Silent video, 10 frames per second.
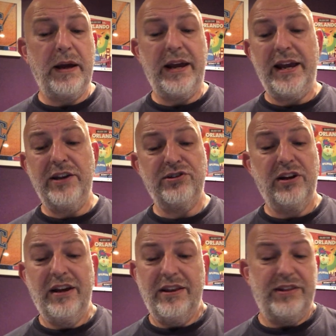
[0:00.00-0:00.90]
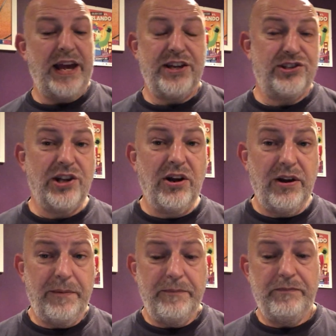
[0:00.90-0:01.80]
is their
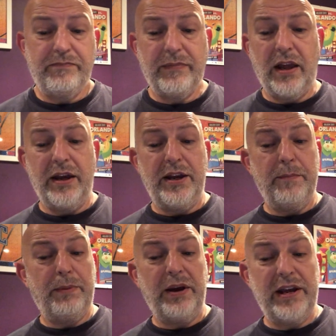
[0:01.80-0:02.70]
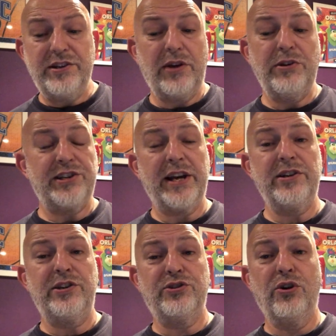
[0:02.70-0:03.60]
star, but he's only 2nd
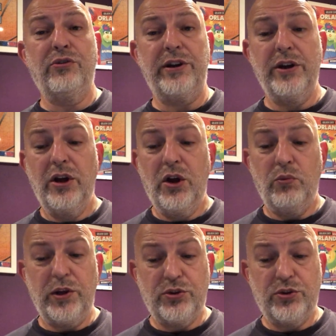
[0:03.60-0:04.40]
in scoring with